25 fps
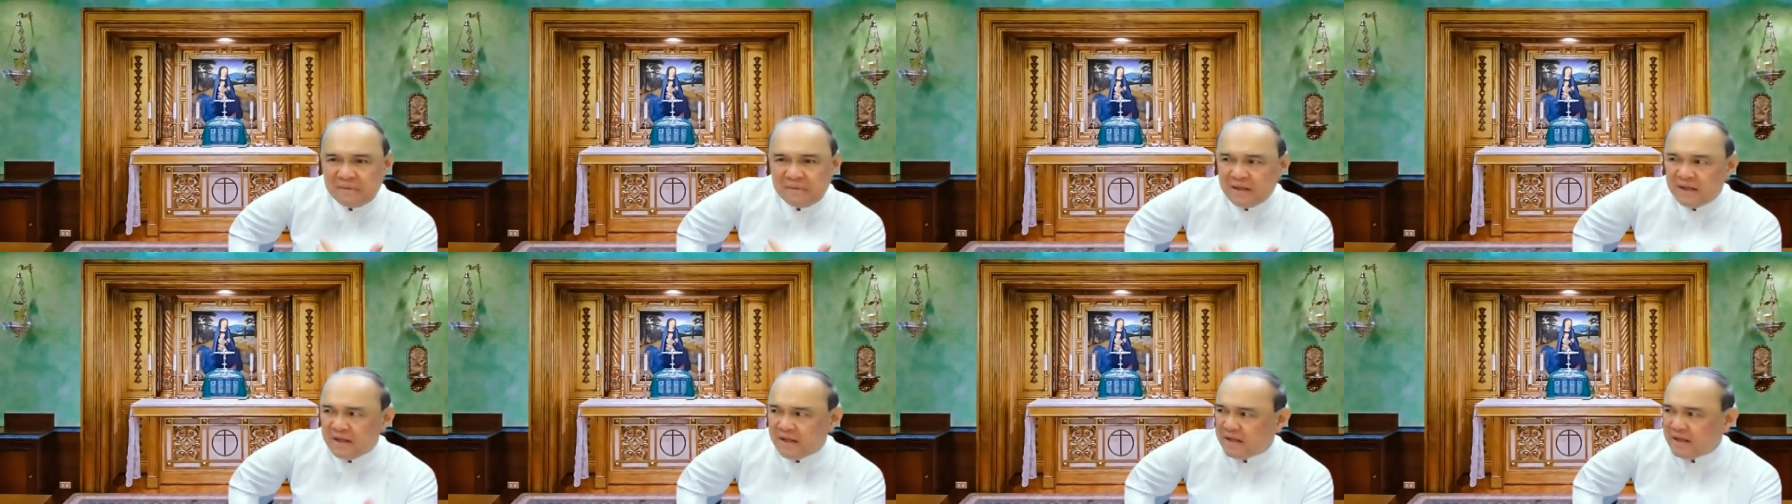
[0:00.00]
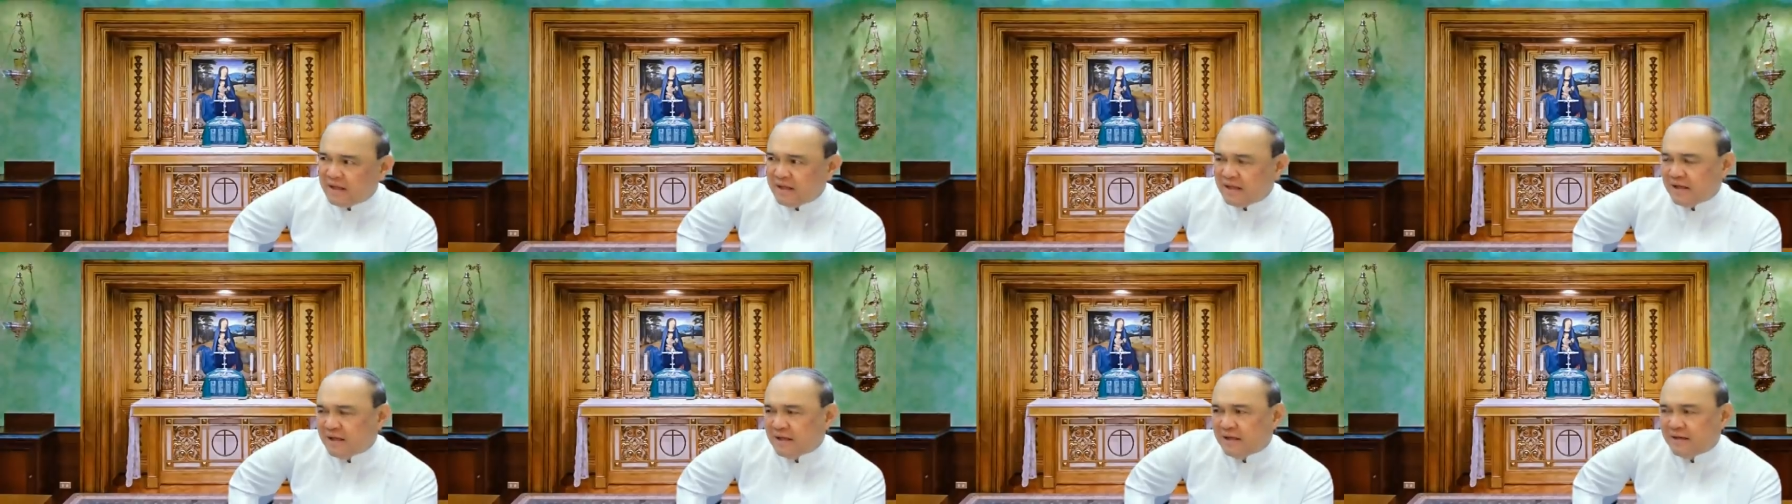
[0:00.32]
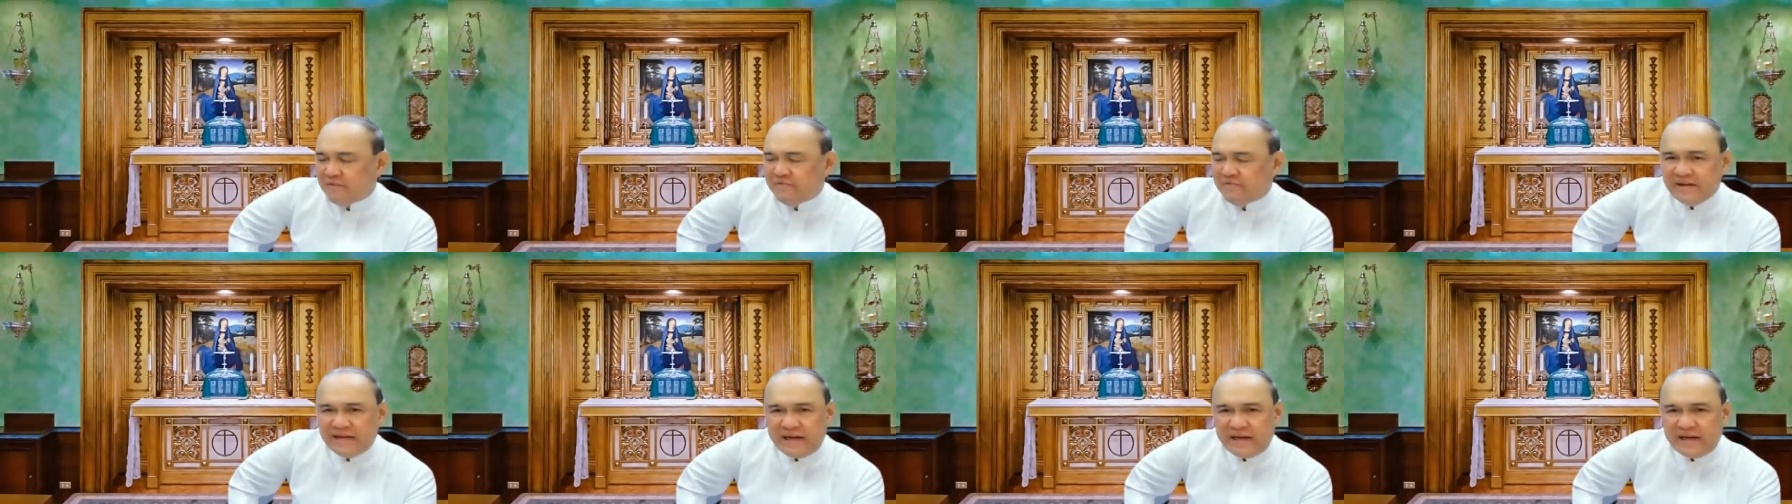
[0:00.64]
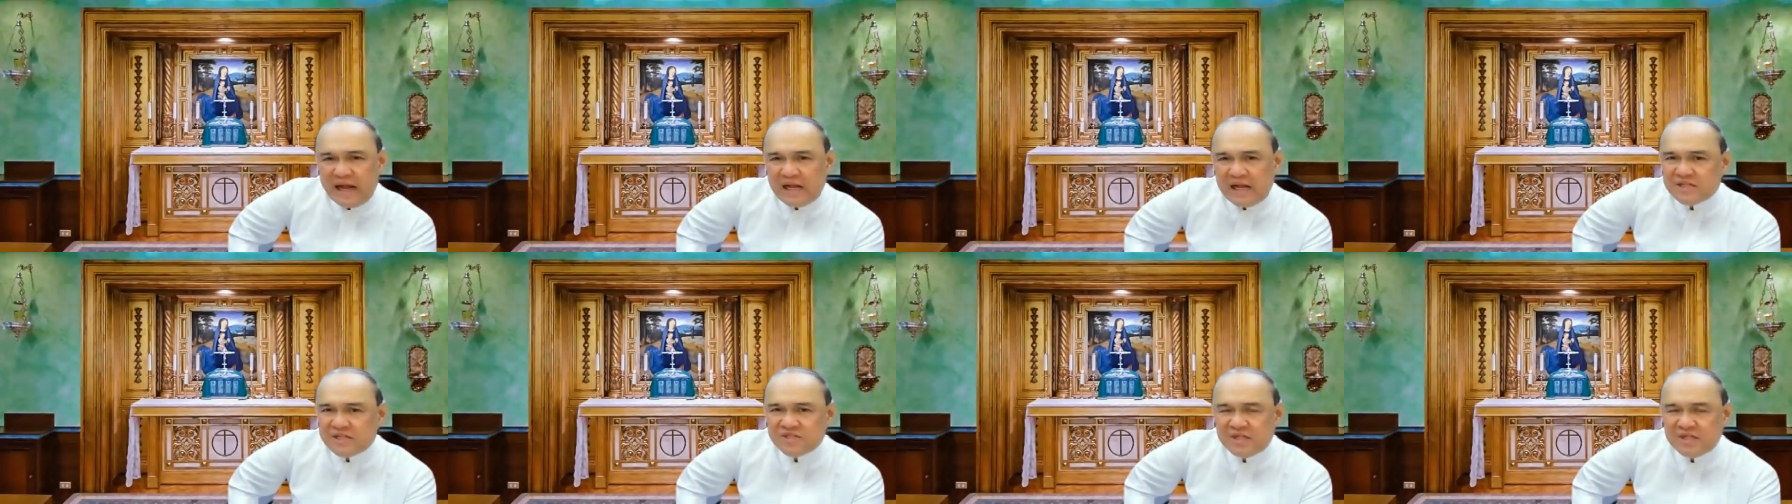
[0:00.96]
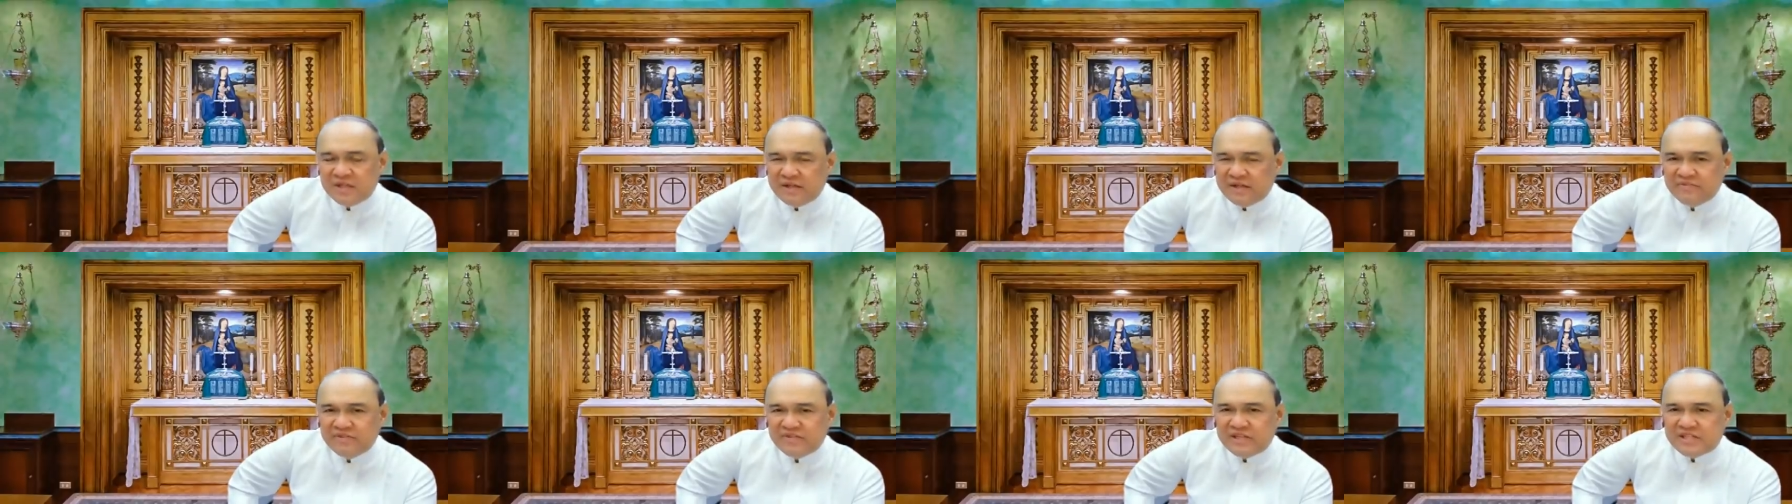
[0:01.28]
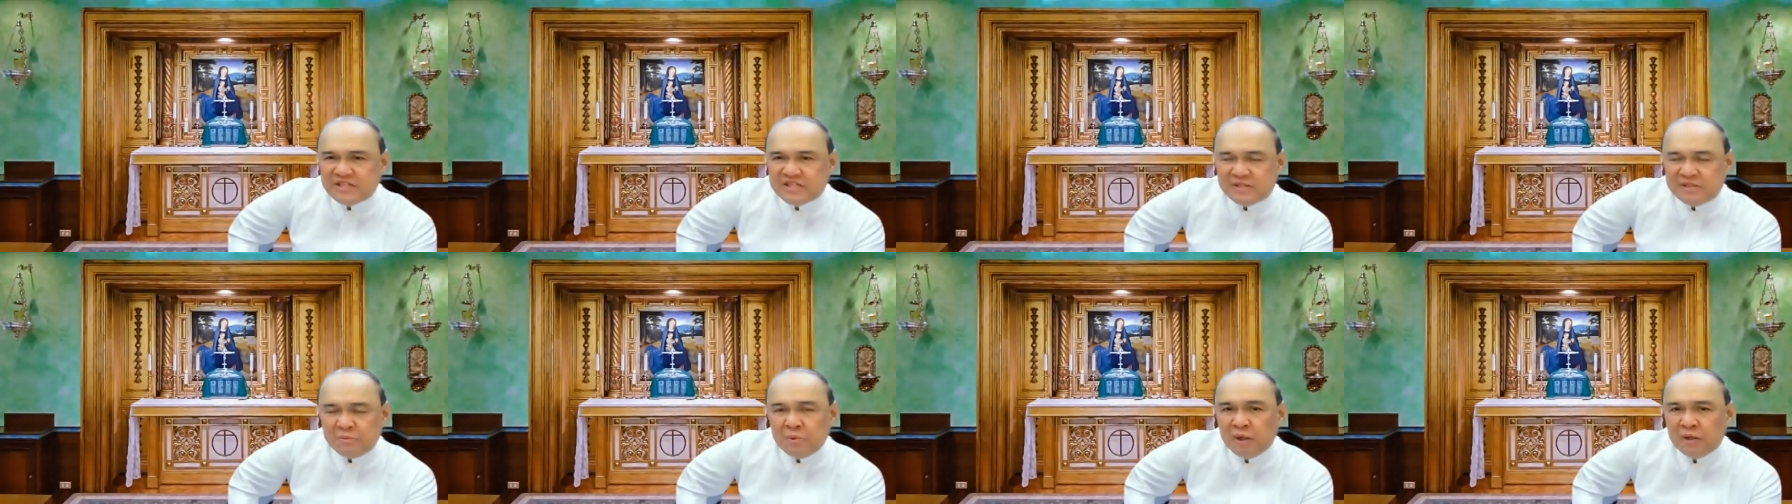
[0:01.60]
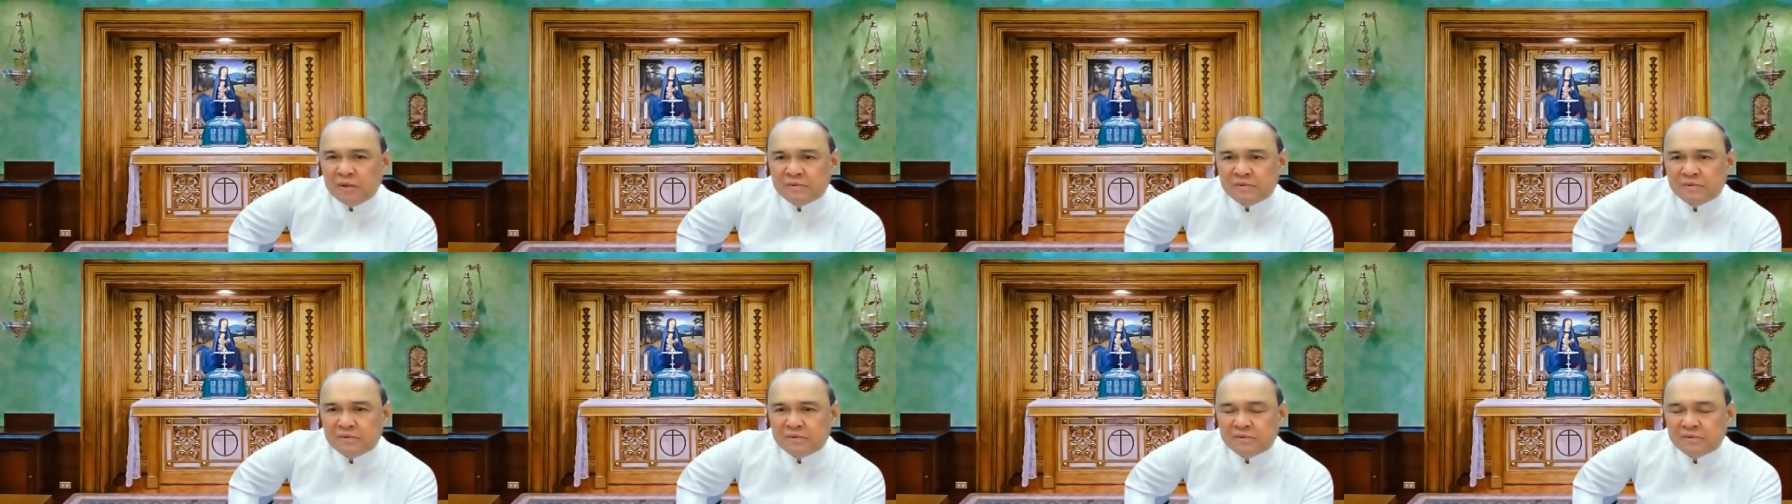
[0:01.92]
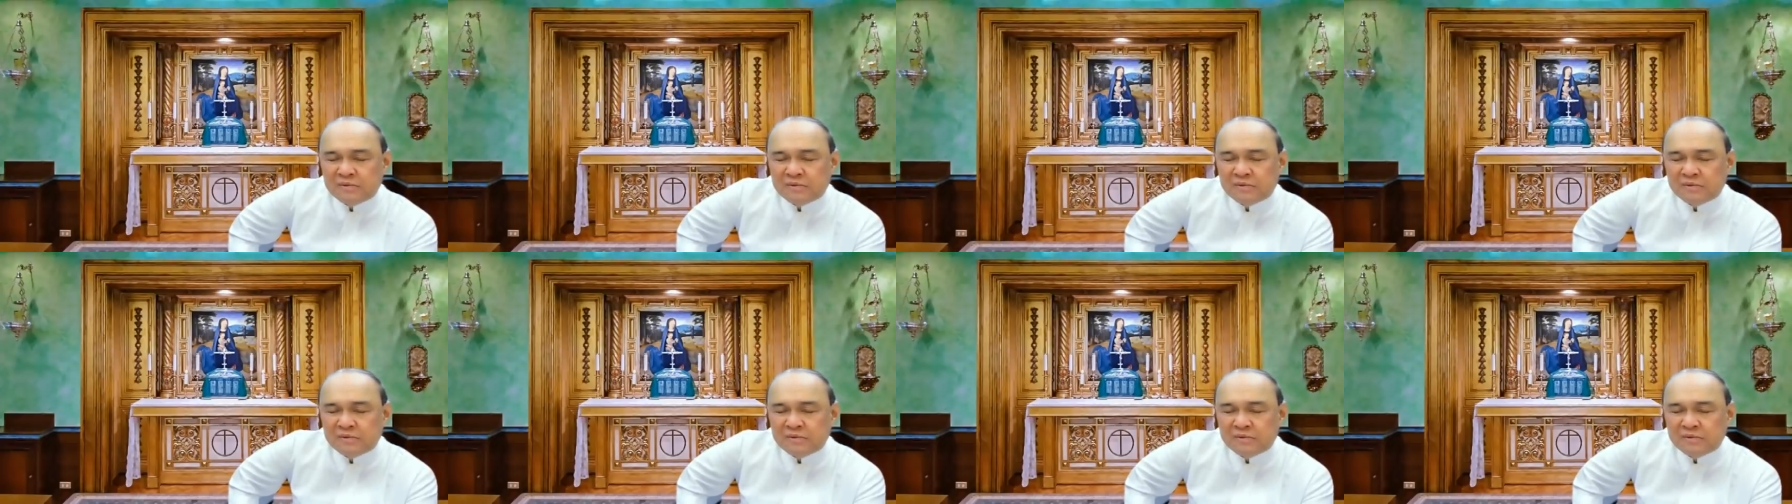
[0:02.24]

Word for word: uh, financially feasible.